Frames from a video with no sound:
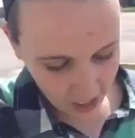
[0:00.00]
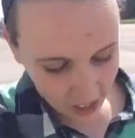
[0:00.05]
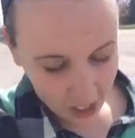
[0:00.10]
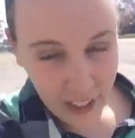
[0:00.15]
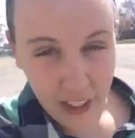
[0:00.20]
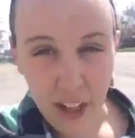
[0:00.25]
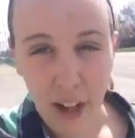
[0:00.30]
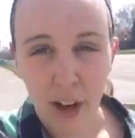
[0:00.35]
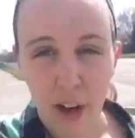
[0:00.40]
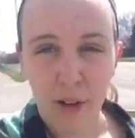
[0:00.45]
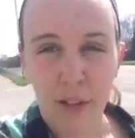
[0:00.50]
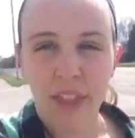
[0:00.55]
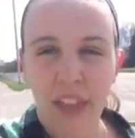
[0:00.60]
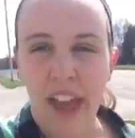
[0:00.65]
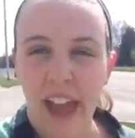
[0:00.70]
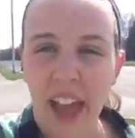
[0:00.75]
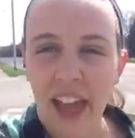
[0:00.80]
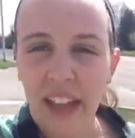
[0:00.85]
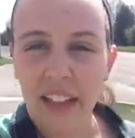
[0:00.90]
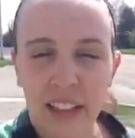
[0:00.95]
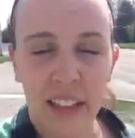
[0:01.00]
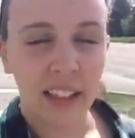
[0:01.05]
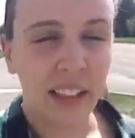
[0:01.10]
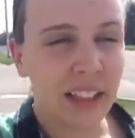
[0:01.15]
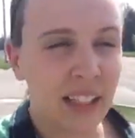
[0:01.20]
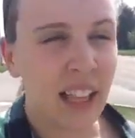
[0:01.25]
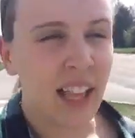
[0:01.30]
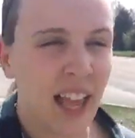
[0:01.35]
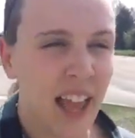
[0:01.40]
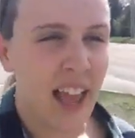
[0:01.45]
I know that
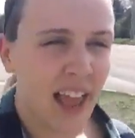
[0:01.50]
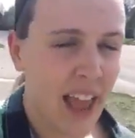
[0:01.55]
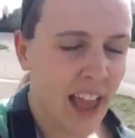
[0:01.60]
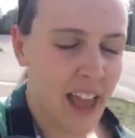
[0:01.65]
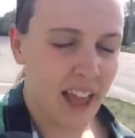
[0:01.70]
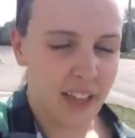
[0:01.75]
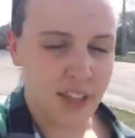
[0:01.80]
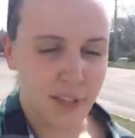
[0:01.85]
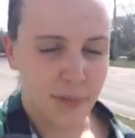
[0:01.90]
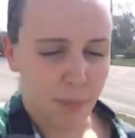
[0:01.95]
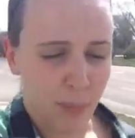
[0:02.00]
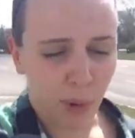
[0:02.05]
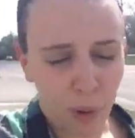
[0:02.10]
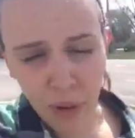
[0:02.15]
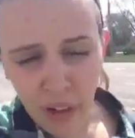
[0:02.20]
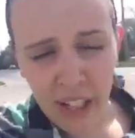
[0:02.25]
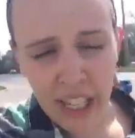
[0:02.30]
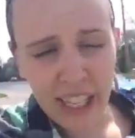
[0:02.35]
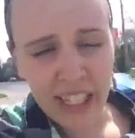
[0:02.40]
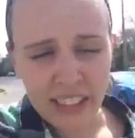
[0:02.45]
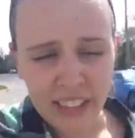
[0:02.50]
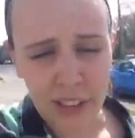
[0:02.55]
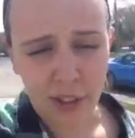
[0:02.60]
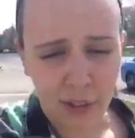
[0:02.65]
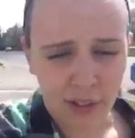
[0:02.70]
as boys,